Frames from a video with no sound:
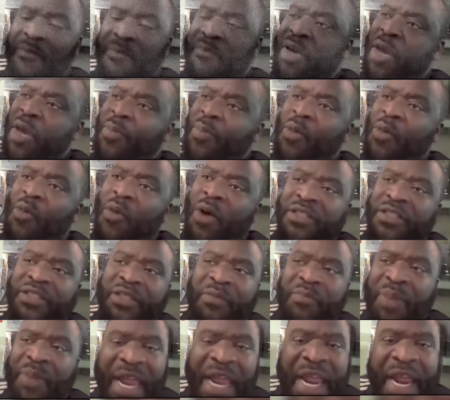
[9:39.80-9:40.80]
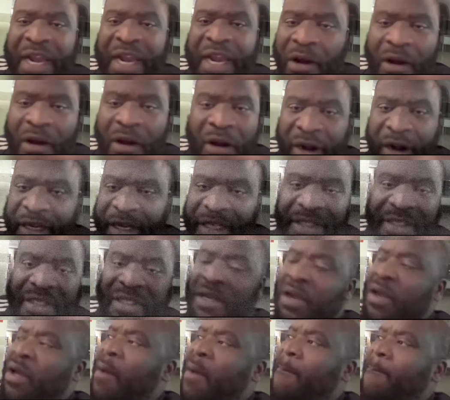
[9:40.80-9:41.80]
People wasn't paying artists
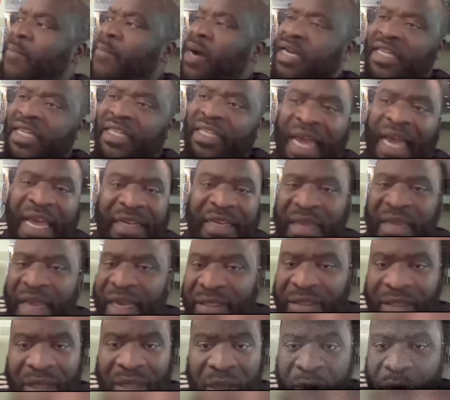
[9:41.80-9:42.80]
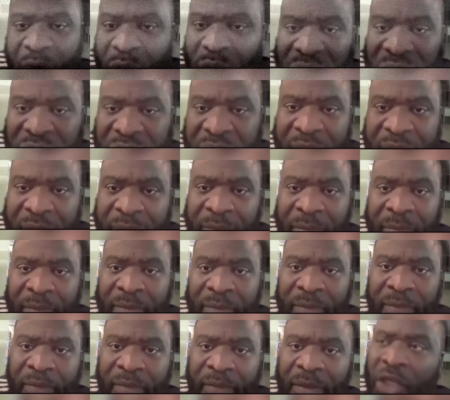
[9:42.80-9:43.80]
money like that to host.
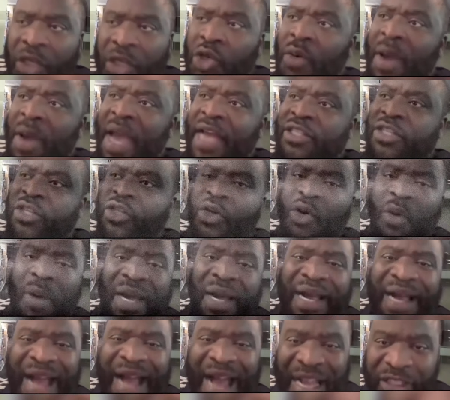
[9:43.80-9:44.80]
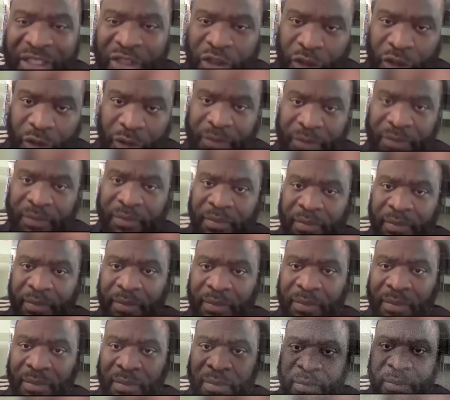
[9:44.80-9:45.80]
You had to do a concert
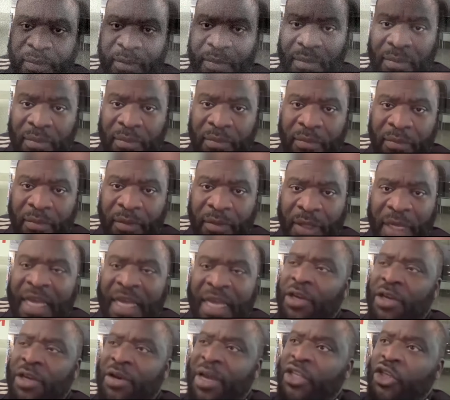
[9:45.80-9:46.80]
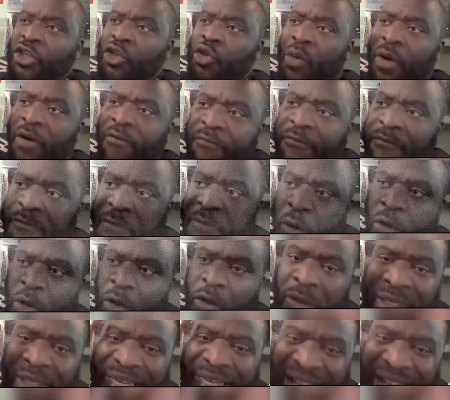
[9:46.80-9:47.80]
you had to do a
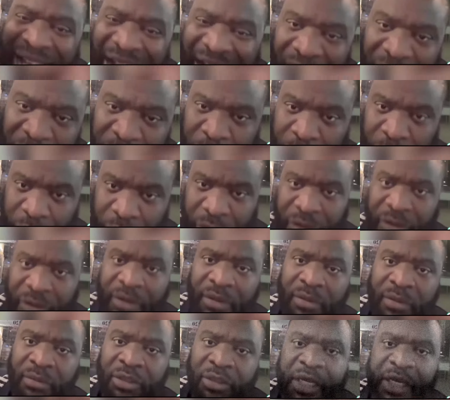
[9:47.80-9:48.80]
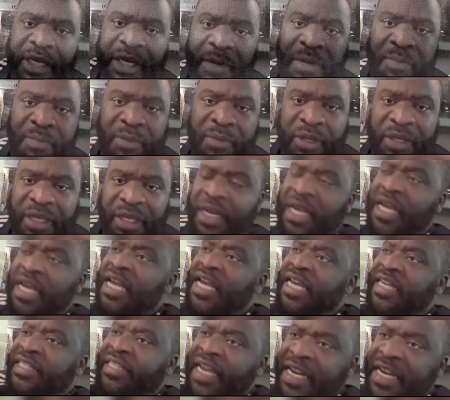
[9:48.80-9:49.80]
full concert to get a booking.
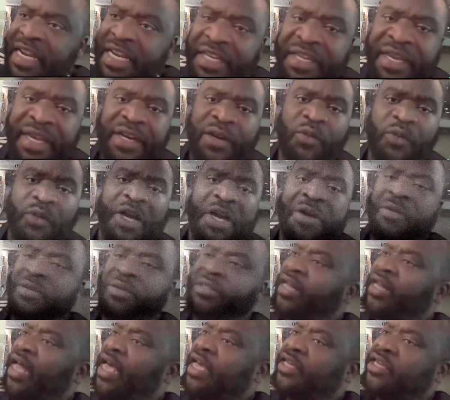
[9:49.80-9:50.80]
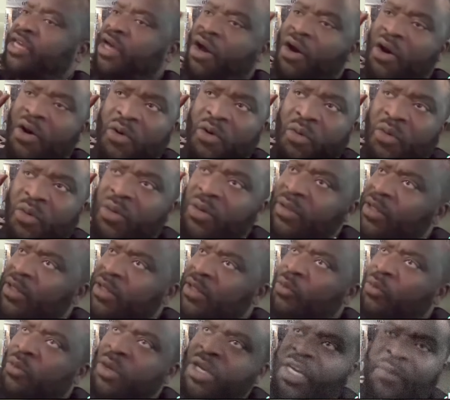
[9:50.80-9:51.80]
Then he did it where it was like, yo,
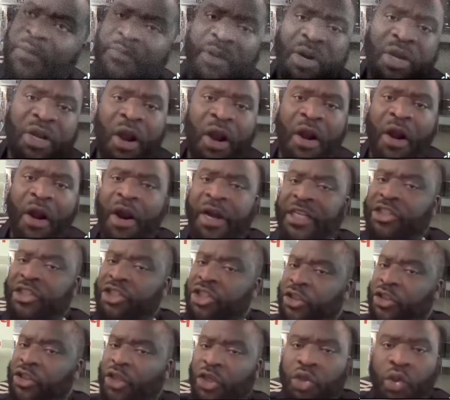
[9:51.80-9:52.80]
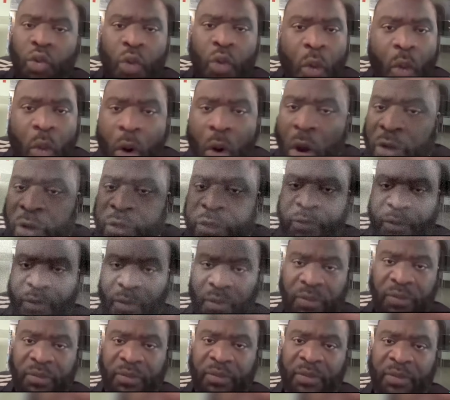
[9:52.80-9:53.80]
we can book an artist just to do a
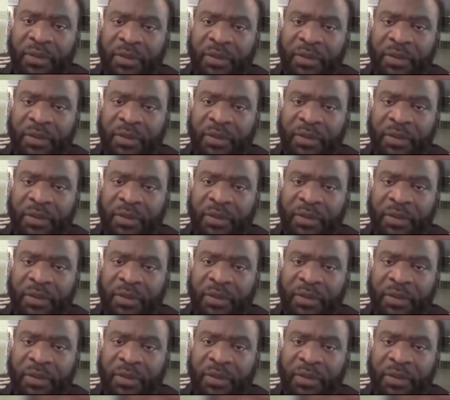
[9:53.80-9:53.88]
walkthrough.